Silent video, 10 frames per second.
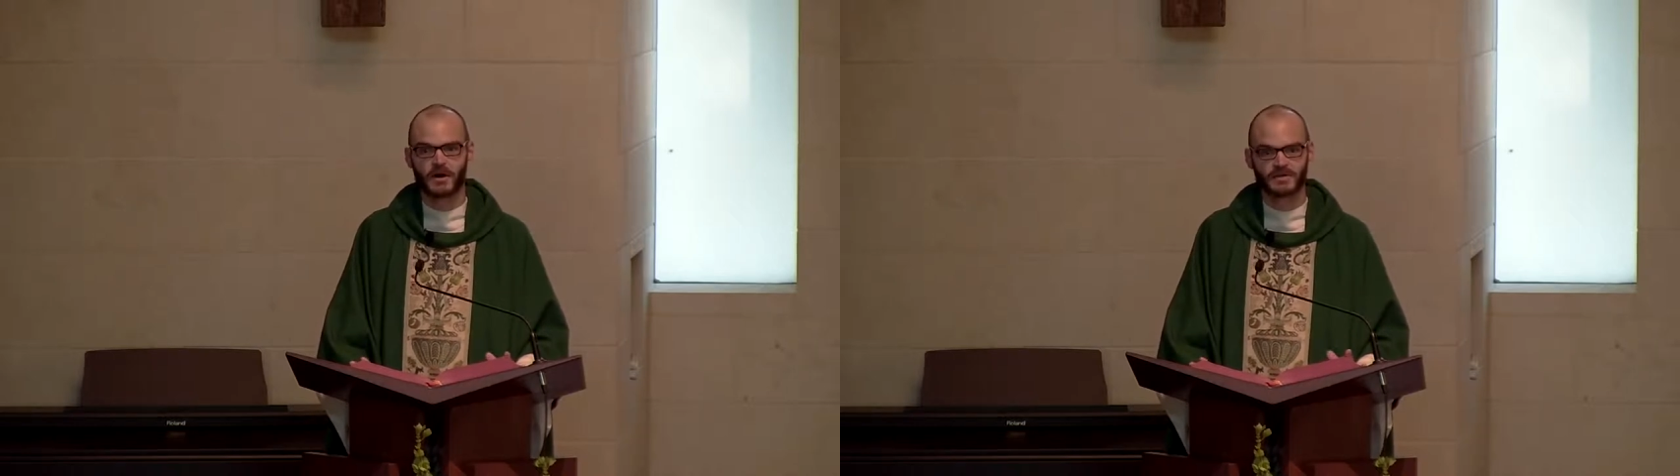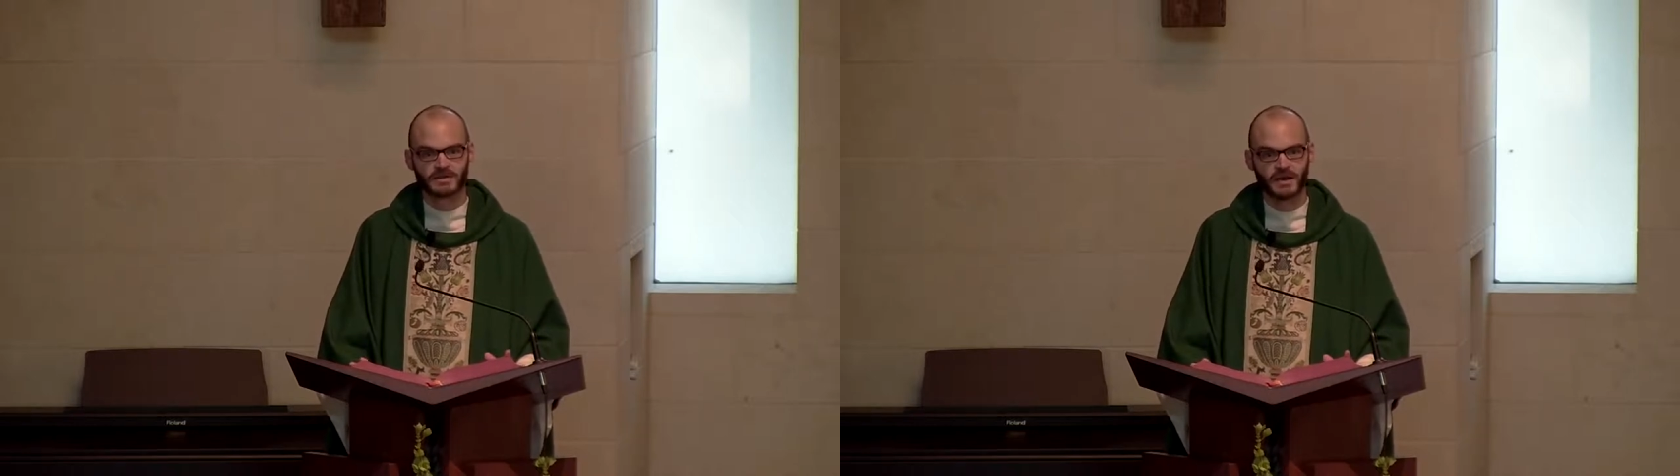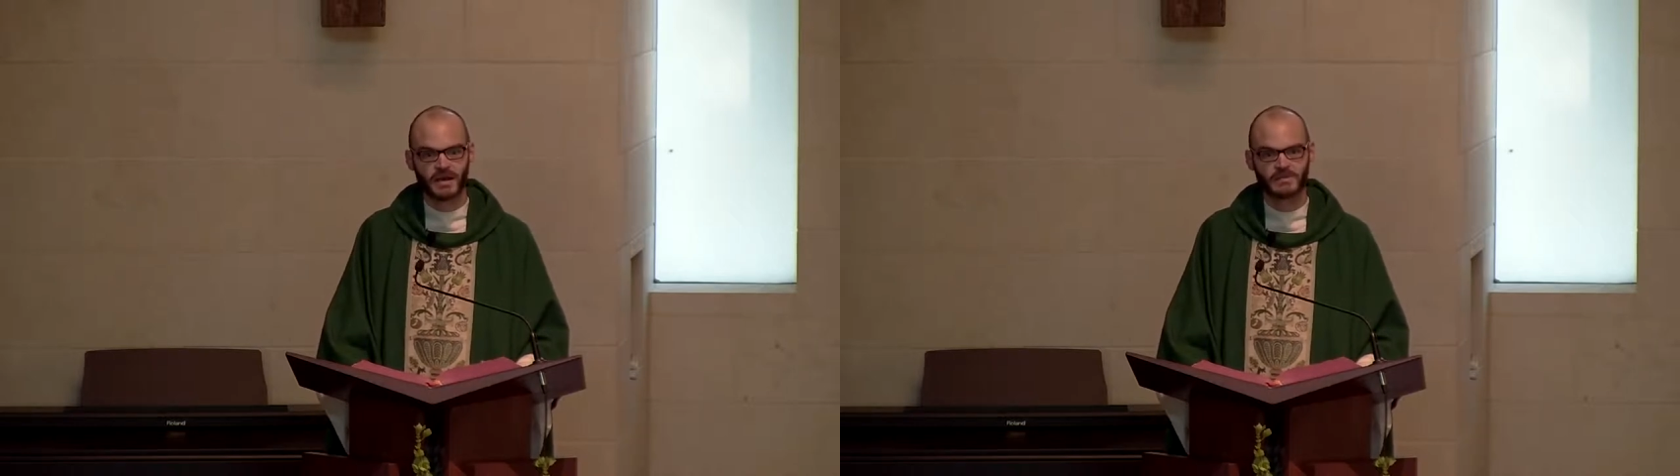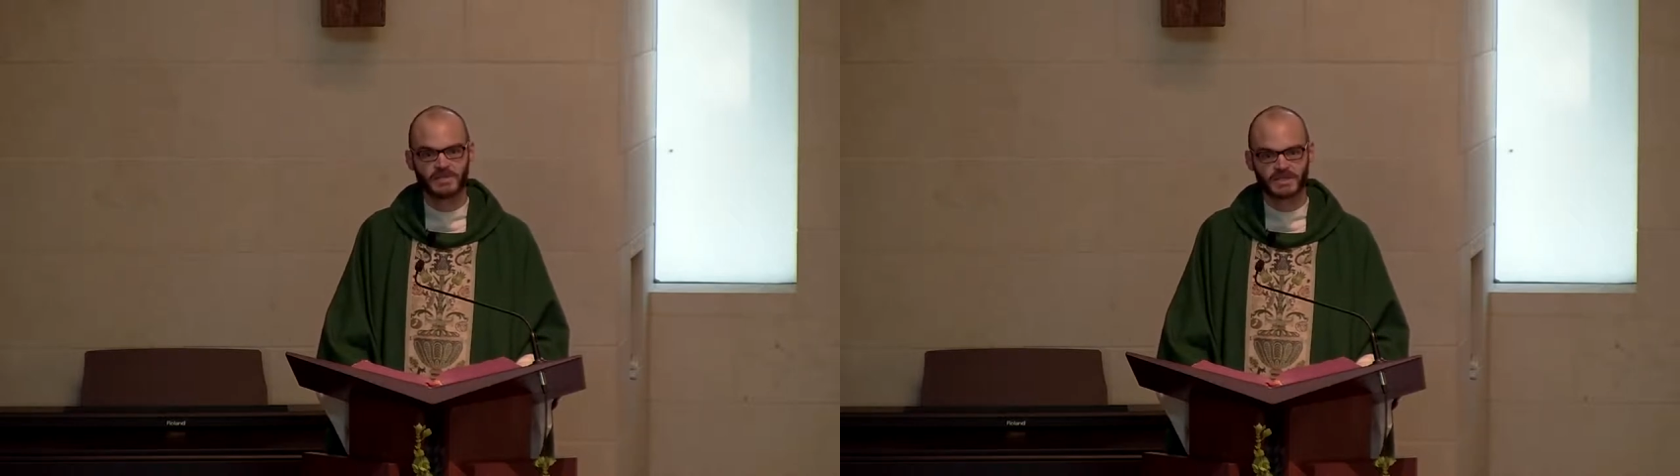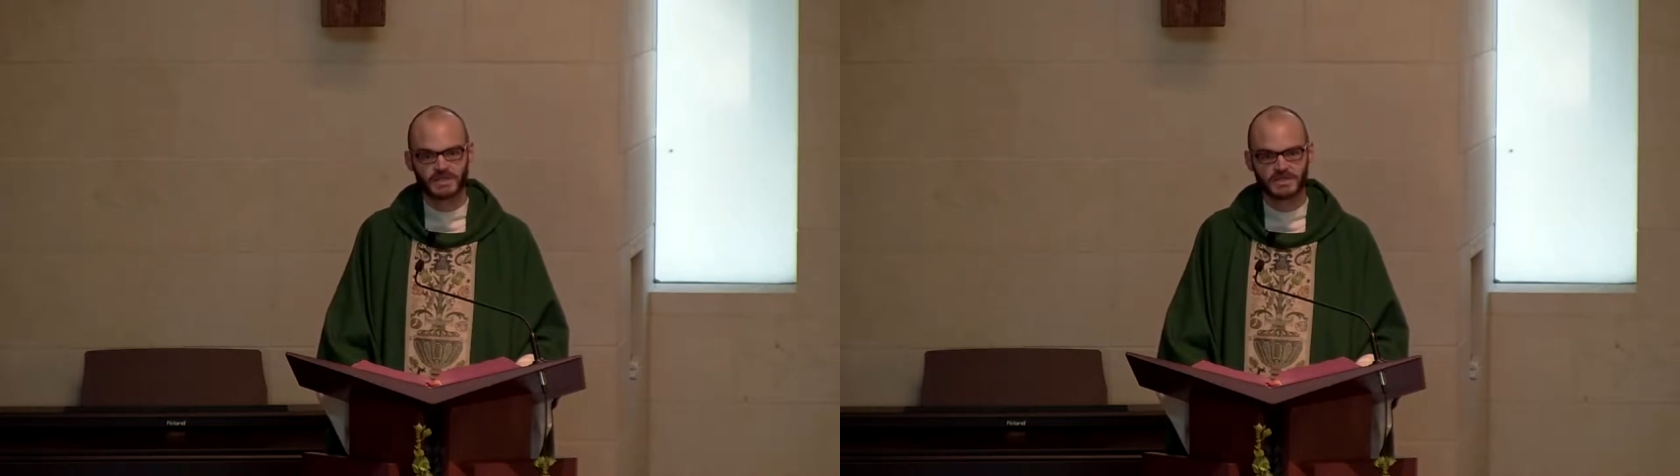oftentimes,
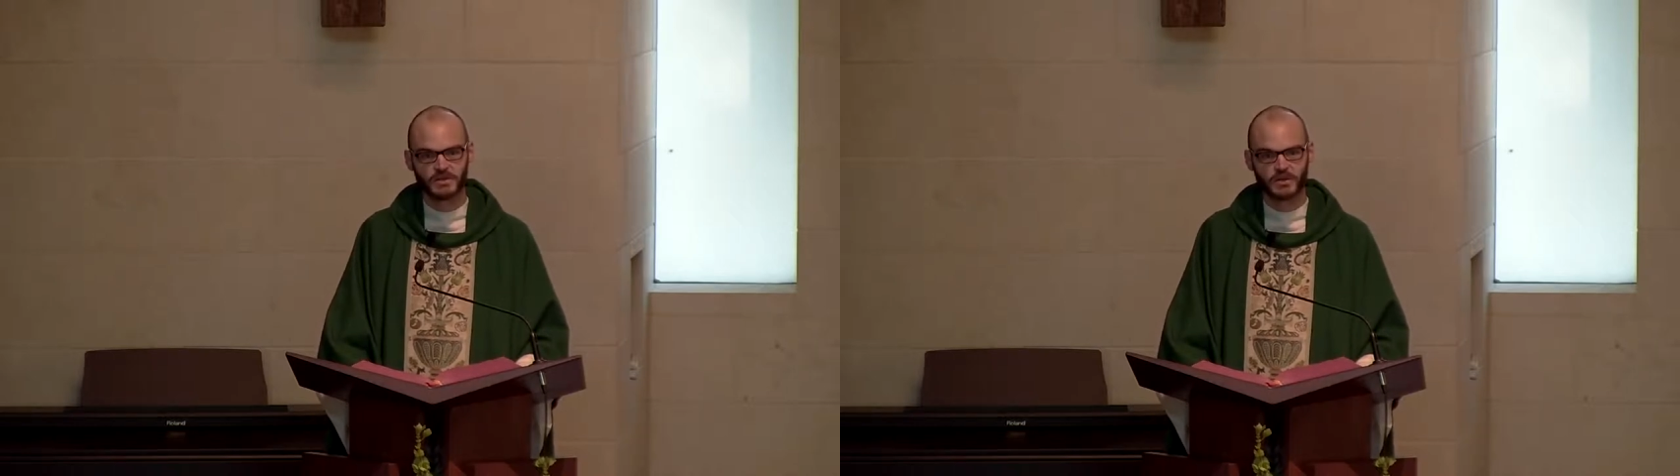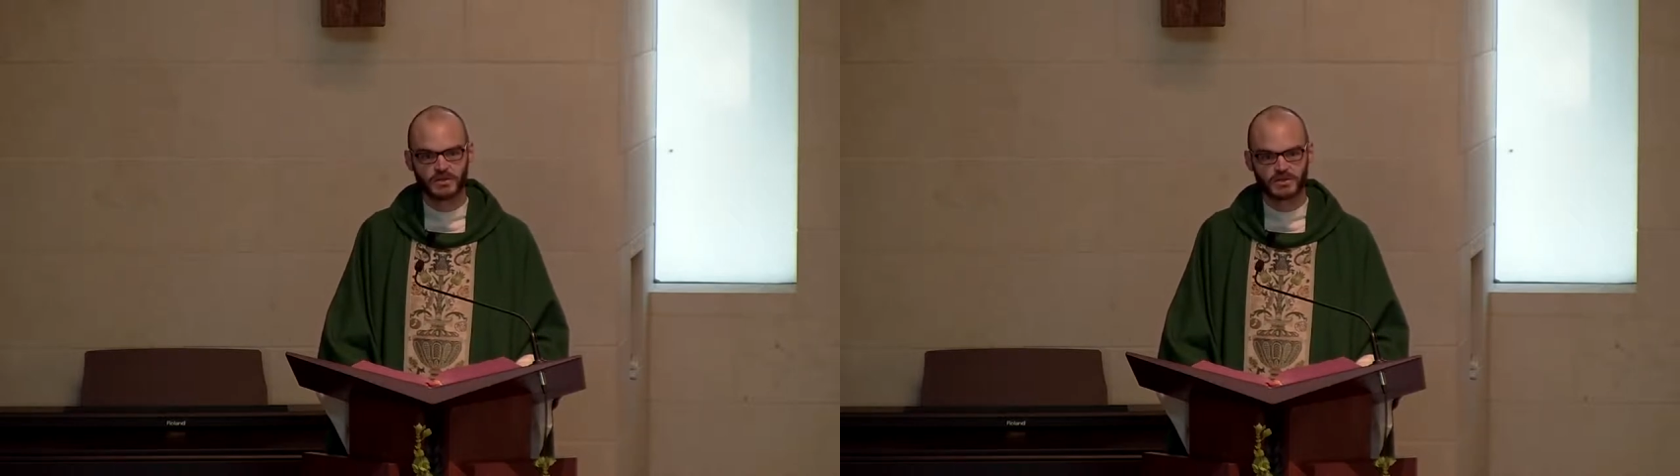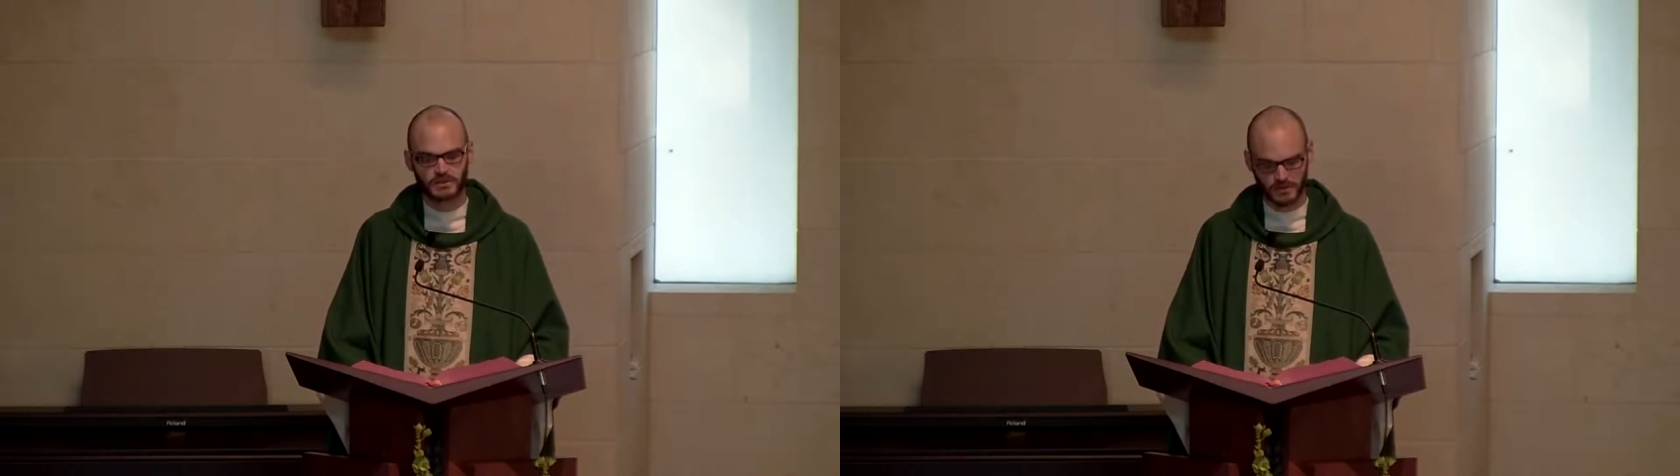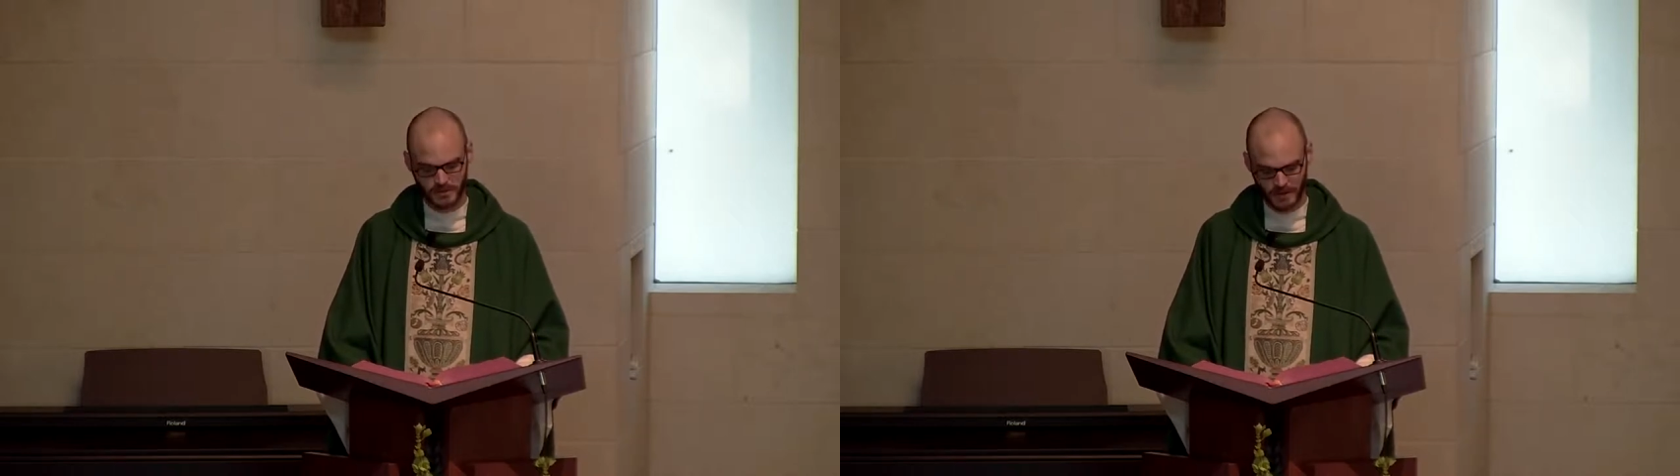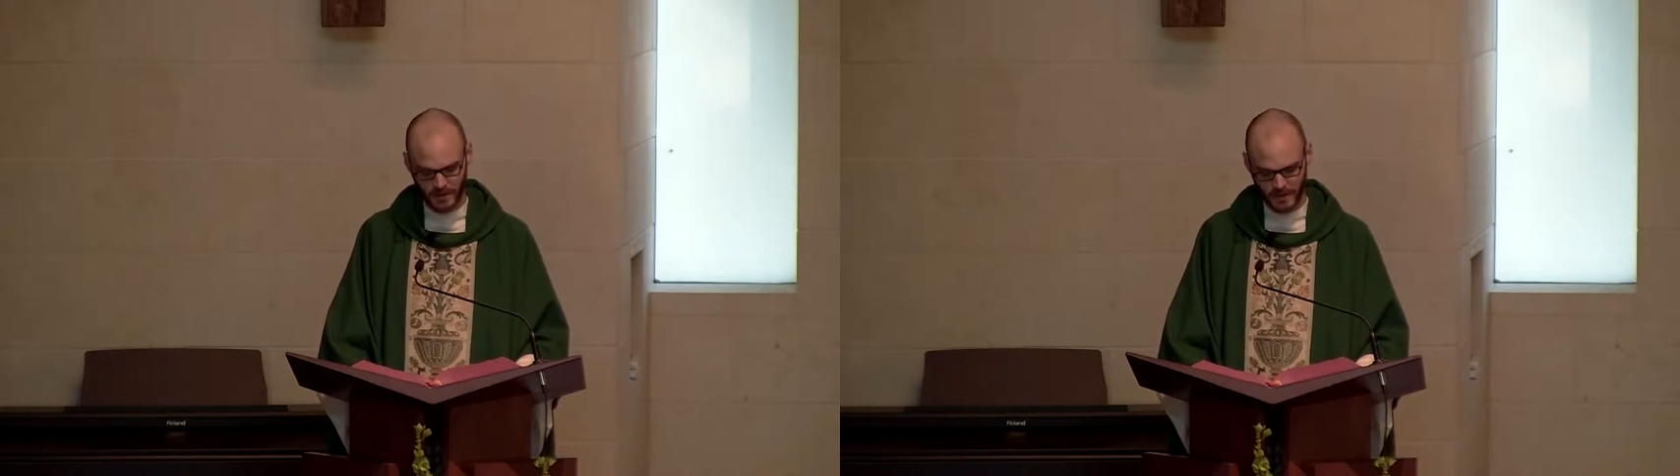Jesus is going to